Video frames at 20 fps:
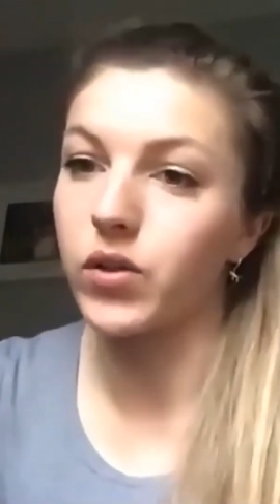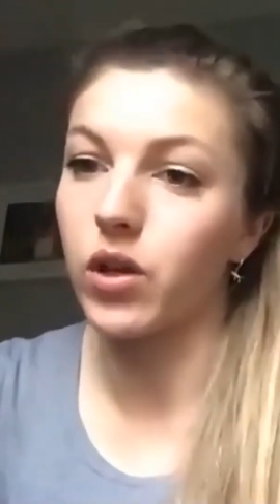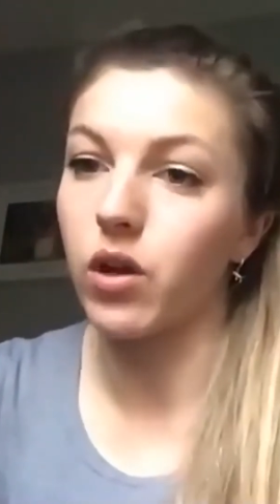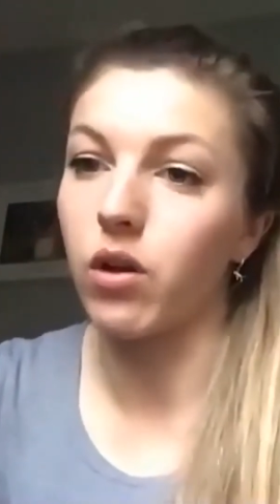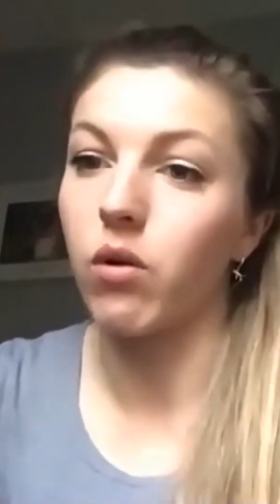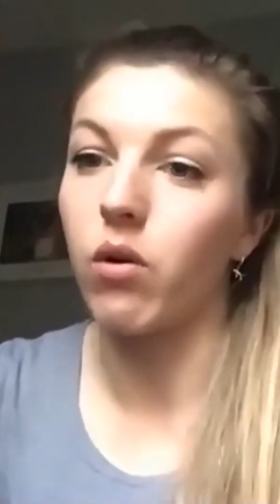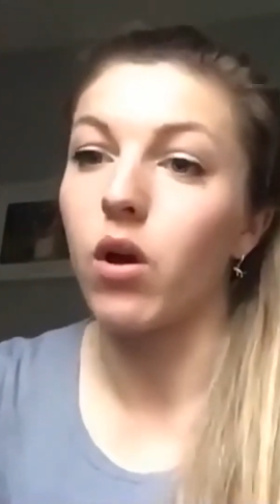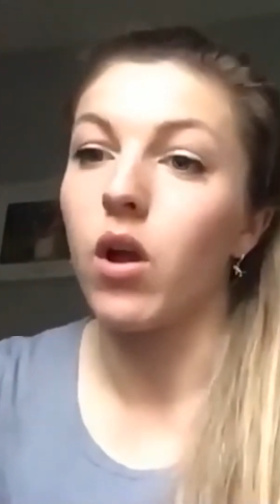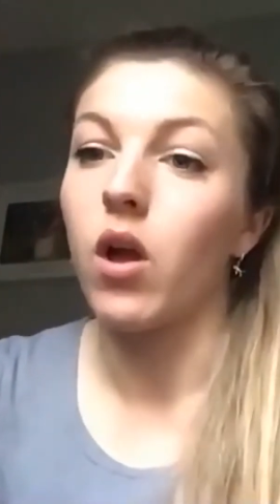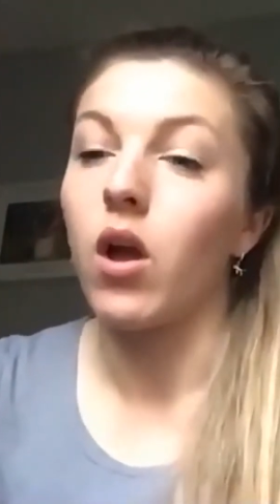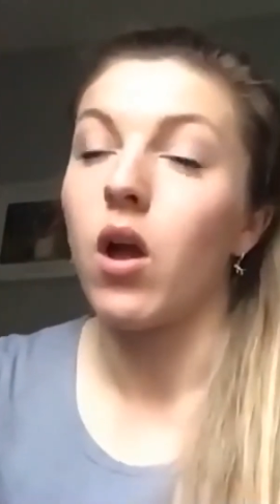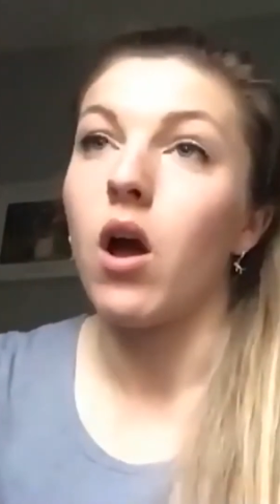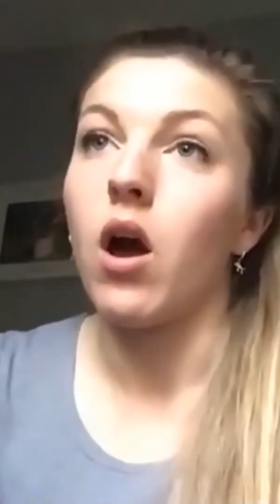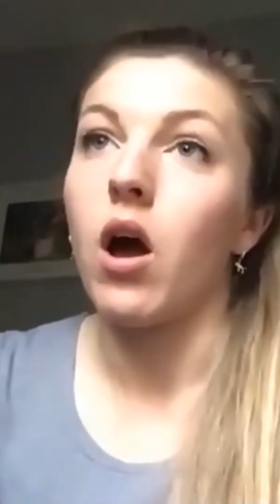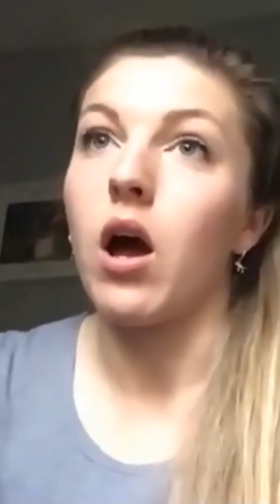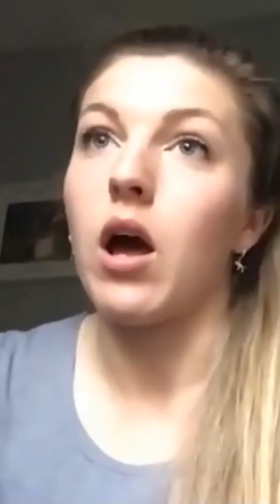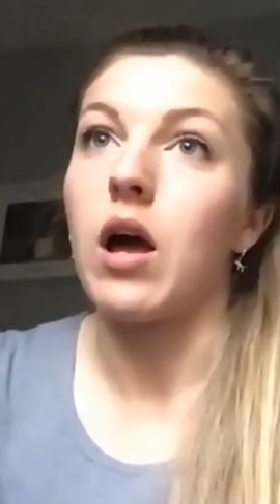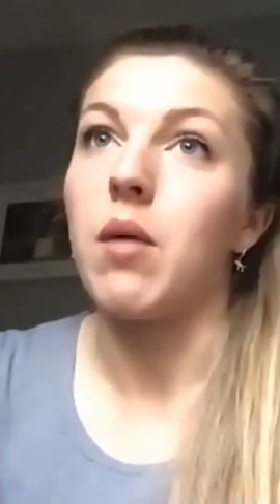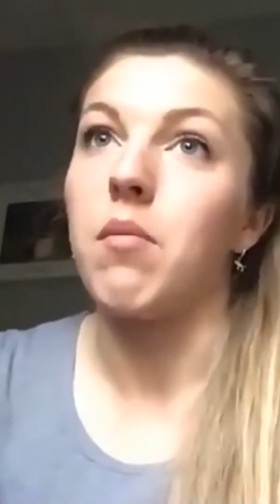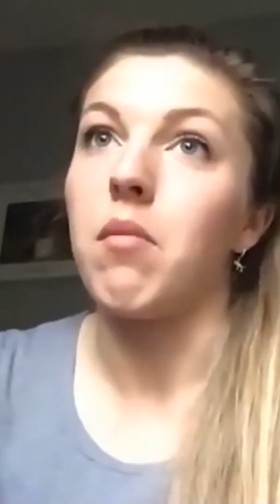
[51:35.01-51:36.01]
So
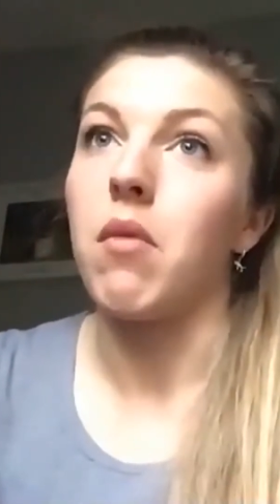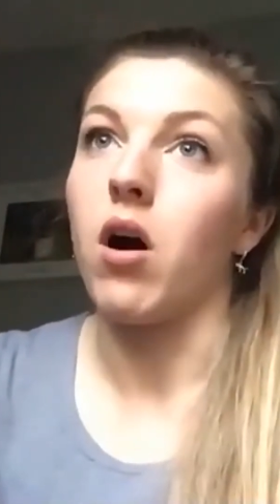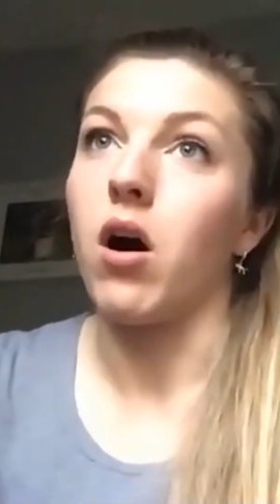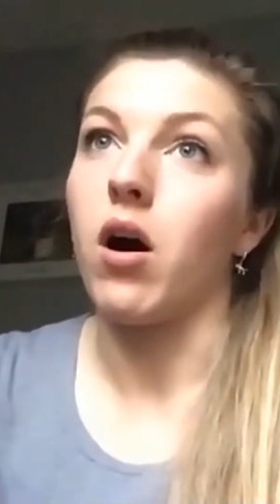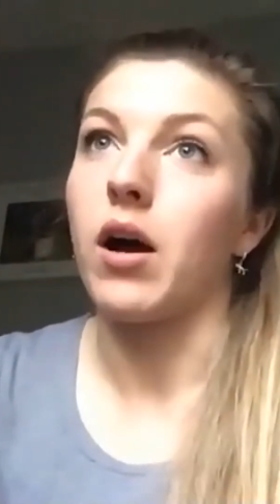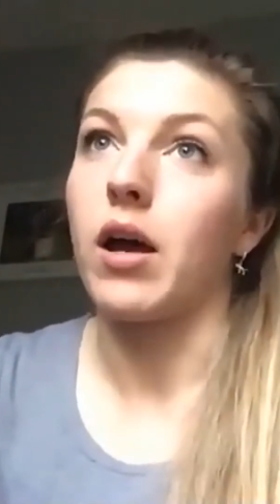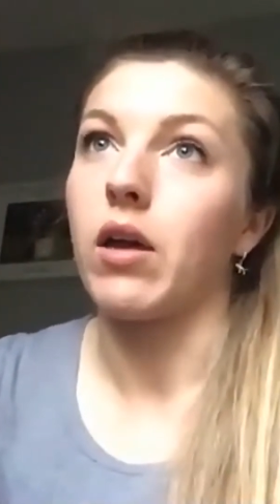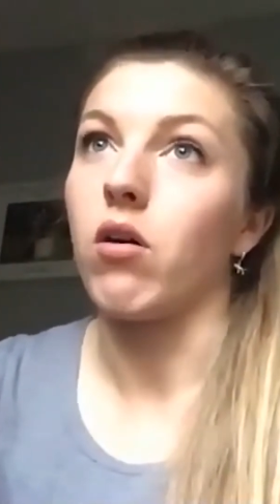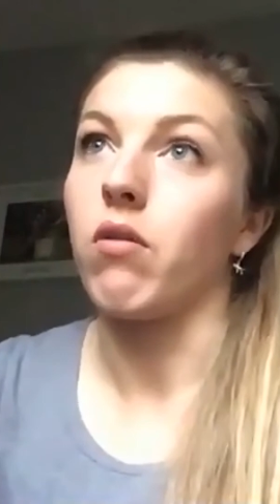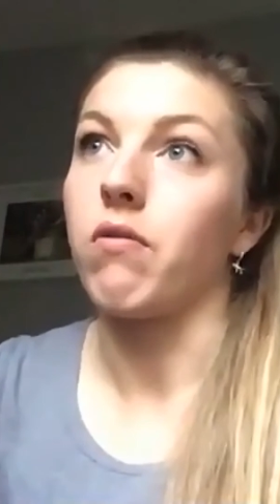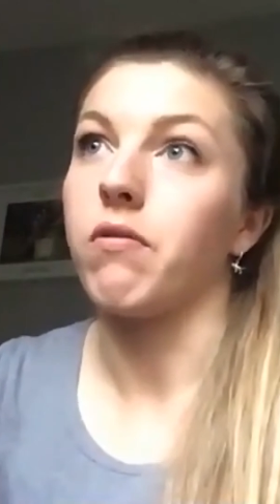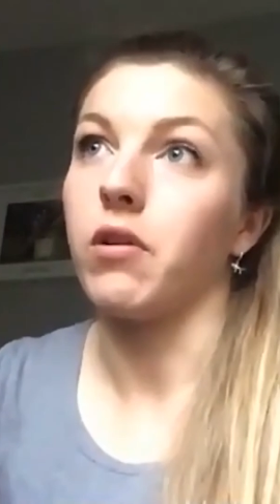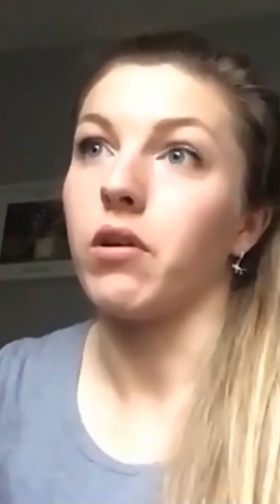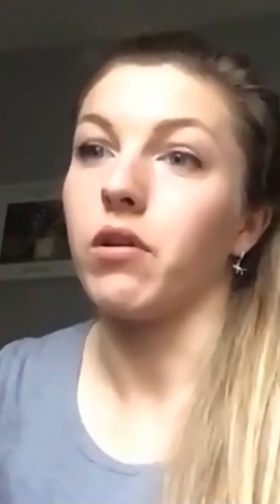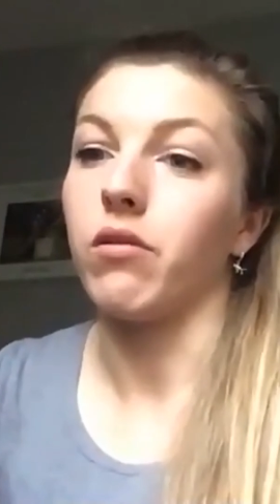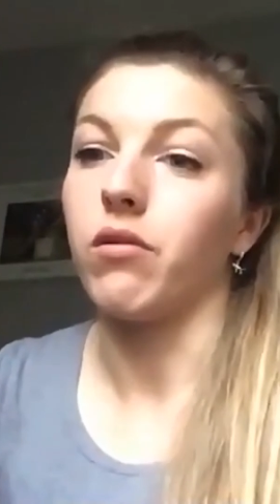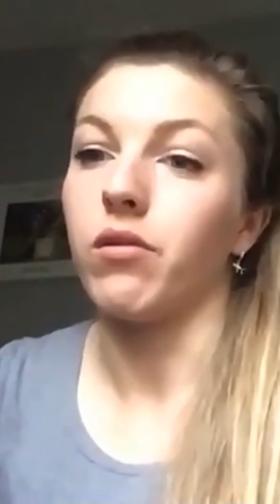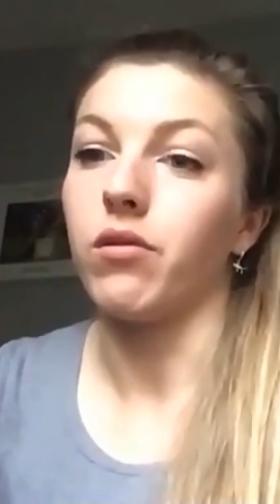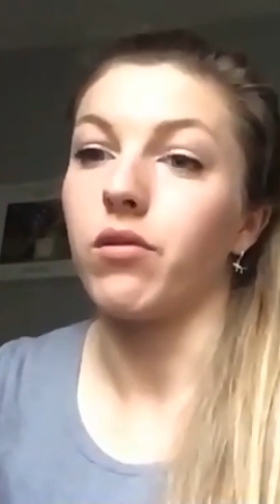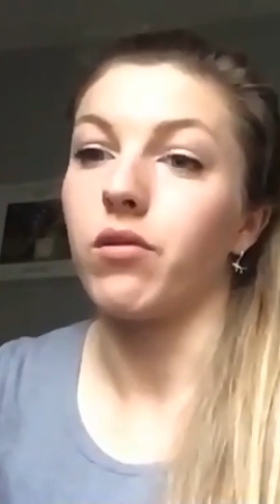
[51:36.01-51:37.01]
I
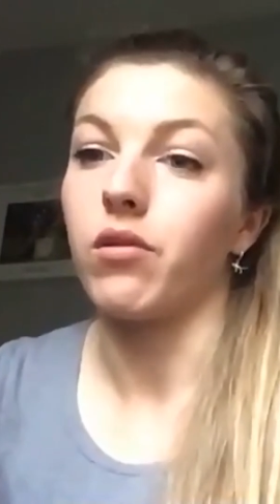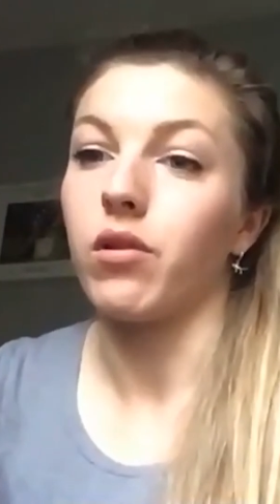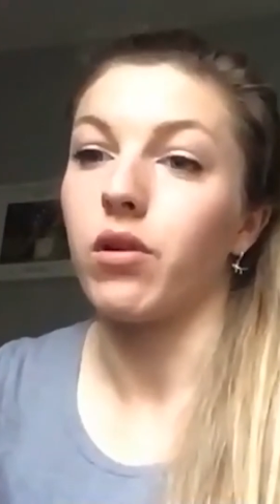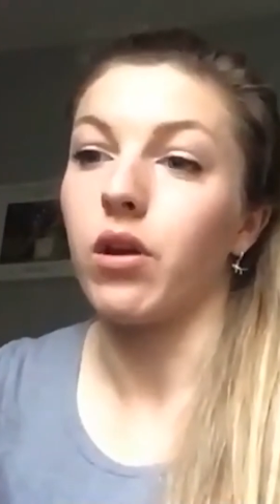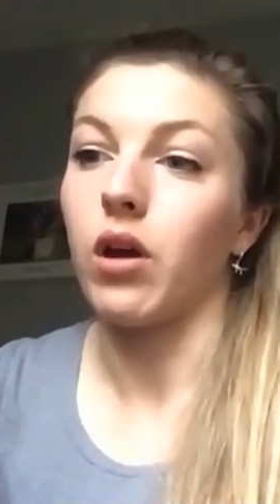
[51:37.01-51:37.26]
often